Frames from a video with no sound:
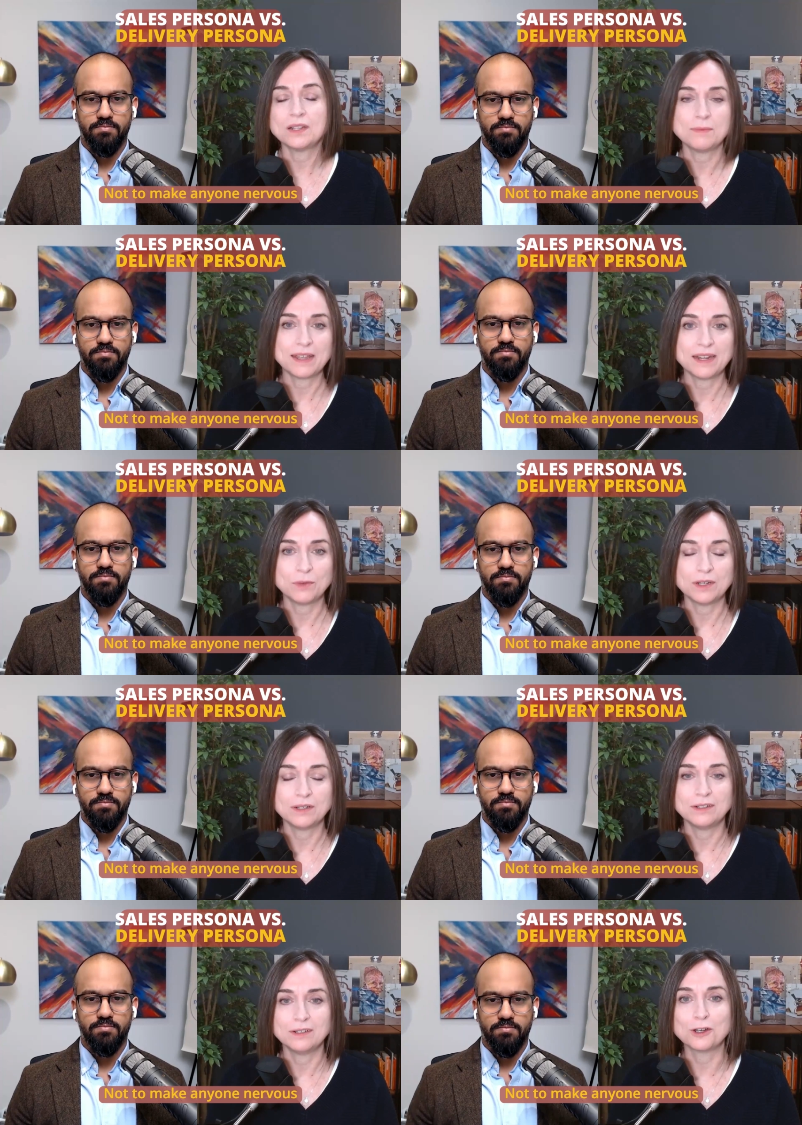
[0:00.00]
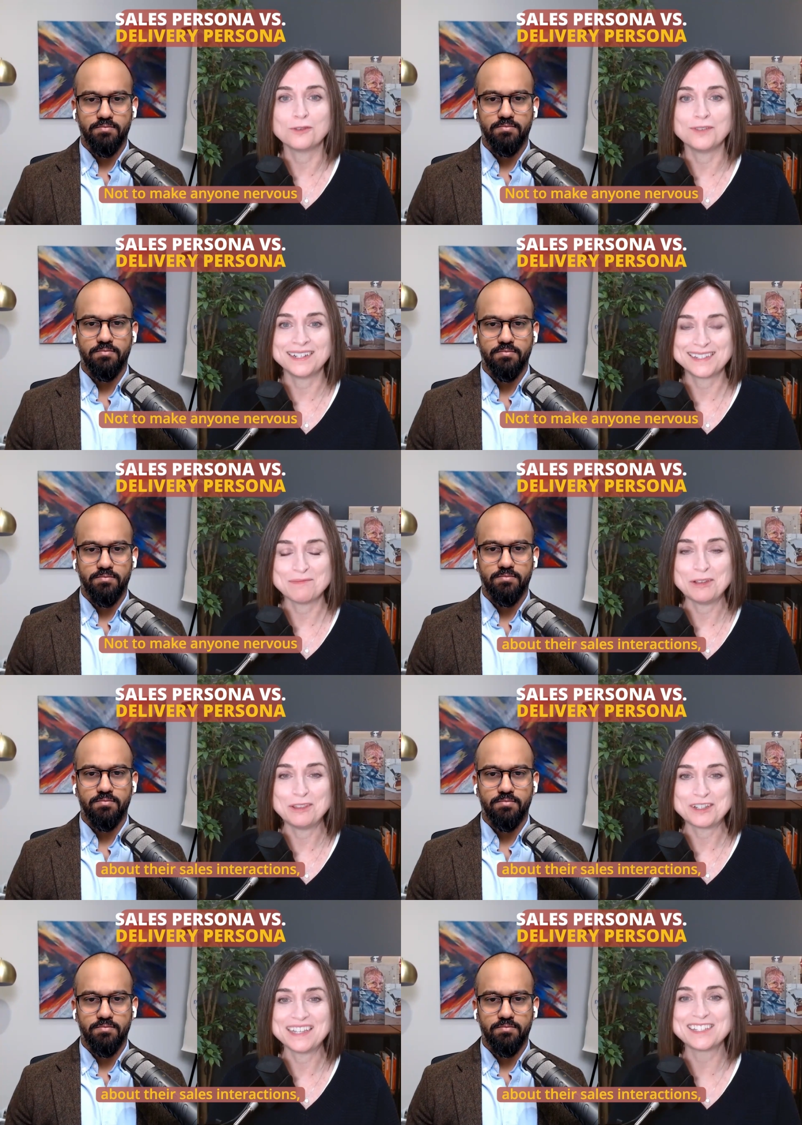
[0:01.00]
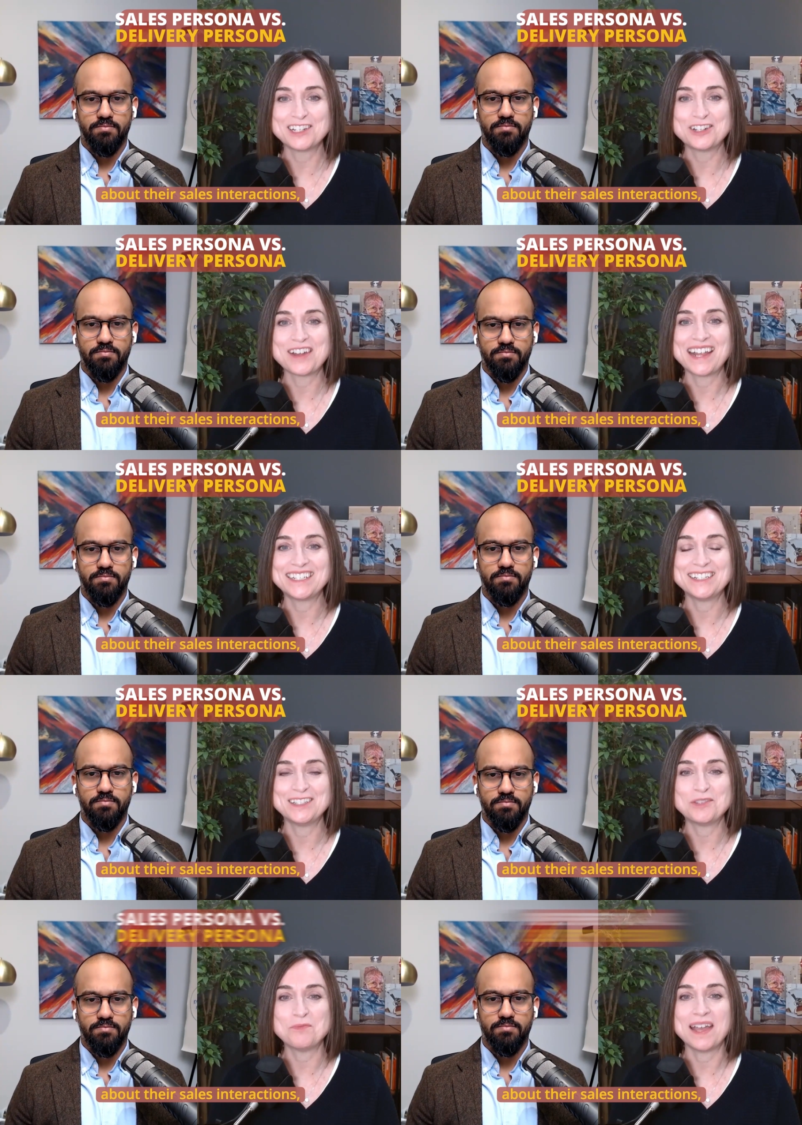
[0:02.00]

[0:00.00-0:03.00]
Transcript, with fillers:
Speaker 1: not to make anyone nervous about their sales interactions,